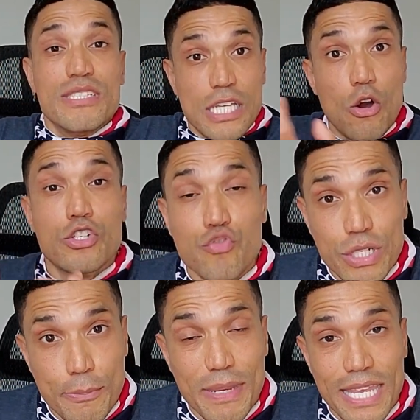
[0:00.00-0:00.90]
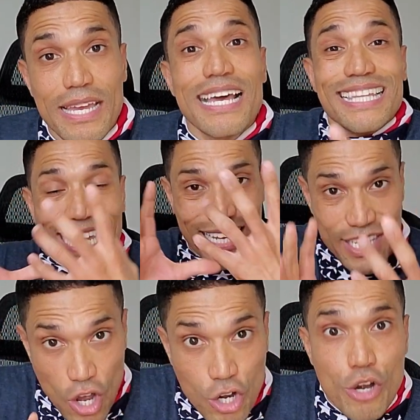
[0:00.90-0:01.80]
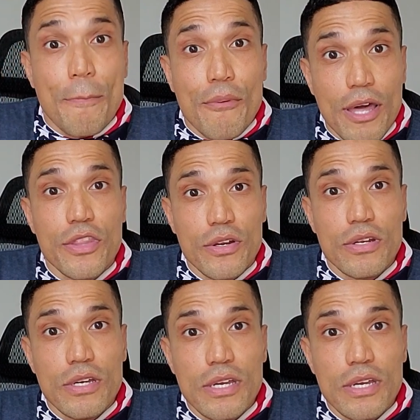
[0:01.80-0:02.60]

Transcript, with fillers: They all treated me like a younger brother.